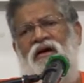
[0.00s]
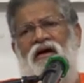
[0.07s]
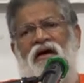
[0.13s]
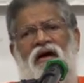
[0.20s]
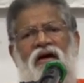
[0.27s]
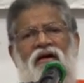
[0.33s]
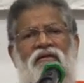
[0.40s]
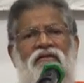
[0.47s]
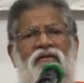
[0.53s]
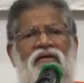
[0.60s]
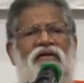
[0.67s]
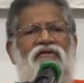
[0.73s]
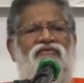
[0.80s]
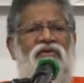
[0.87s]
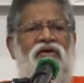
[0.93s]
and
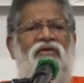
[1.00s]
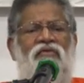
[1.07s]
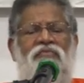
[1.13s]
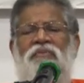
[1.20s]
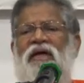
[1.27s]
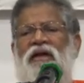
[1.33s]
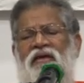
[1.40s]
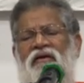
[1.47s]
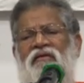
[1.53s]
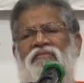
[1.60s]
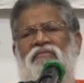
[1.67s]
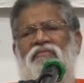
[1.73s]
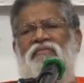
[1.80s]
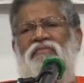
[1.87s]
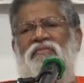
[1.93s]
different opinion,
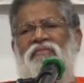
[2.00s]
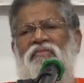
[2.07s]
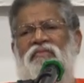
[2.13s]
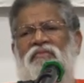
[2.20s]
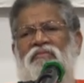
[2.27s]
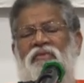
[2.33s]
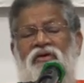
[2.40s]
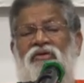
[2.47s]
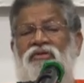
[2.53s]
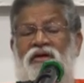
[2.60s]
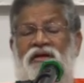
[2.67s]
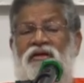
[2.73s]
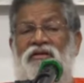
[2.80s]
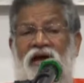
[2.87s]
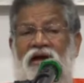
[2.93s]
because
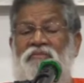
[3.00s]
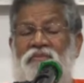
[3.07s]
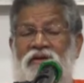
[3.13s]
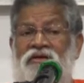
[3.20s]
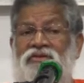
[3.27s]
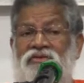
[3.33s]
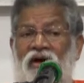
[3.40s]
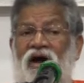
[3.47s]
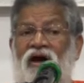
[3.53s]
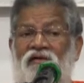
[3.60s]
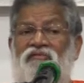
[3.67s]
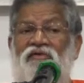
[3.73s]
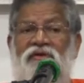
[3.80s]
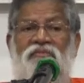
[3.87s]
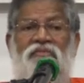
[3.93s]
then that makes you
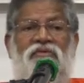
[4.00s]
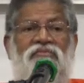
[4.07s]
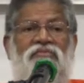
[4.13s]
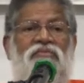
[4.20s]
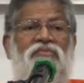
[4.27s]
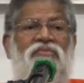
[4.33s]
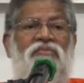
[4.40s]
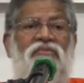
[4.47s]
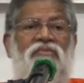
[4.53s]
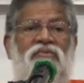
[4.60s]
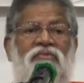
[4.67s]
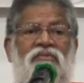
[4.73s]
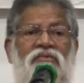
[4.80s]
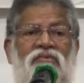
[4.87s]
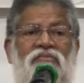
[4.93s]
uncomfortable.
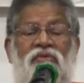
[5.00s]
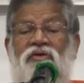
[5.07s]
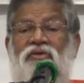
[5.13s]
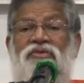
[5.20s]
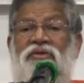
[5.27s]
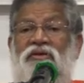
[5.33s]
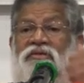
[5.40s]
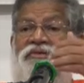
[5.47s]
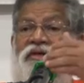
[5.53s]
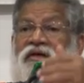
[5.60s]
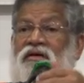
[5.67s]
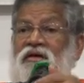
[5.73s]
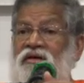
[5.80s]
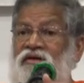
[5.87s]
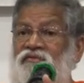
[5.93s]
Because he is
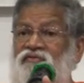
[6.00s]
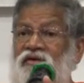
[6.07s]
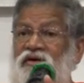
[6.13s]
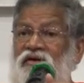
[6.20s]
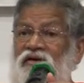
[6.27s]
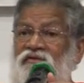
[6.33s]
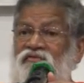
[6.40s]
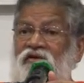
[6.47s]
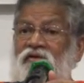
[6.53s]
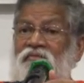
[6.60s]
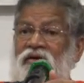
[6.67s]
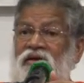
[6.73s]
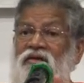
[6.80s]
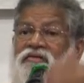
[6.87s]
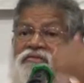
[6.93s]
thinking differently from
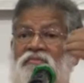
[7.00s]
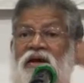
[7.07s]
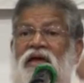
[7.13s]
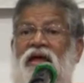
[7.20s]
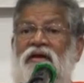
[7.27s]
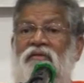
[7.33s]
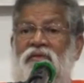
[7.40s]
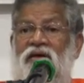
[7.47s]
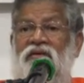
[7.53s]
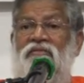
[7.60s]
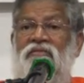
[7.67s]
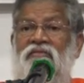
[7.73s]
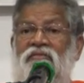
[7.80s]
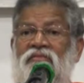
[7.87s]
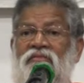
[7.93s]
me, he is my enemy.
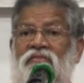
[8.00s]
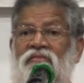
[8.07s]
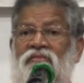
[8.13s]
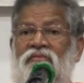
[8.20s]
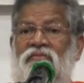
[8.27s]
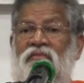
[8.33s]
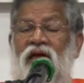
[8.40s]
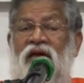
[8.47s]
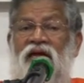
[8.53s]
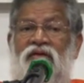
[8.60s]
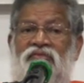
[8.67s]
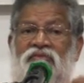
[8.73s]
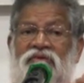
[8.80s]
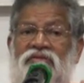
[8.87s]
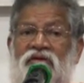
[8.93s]
And
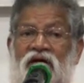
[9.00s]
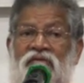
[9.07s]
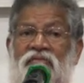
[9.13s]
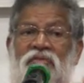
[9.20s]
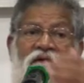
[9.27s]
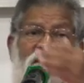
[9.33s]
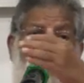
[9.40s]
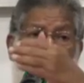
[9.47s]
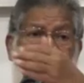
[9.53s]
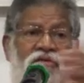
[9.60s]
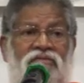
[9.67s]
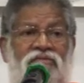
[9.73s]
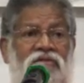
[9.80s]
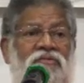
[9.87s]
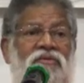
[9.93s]
if he is enemy, he
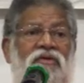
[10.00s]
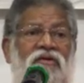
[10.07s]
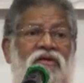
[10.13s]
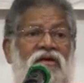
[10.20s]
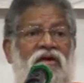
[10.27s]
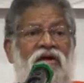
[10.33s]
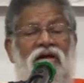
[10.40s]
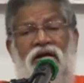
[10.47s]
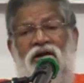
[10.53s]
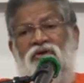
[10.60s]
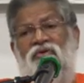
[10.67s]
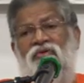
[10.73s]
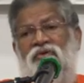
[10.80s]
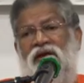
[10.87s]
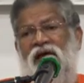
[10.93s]
is to be
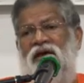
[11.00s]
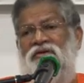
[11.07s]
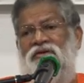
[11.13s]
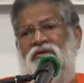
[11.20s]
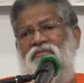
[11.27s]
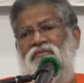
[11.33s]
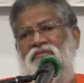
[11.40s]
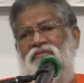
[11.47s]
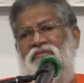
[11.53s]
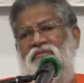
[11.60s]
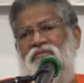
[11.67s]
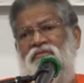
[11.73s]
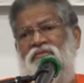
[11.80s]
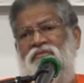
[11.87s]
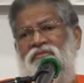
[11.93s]
liquidated.
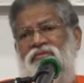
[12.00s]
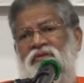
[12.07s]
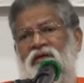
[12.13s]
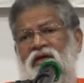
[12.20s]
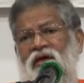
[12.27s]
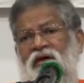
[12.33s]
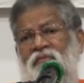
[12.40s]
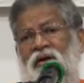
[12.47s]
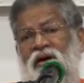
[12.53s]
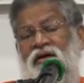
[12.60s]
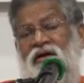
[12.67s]
But a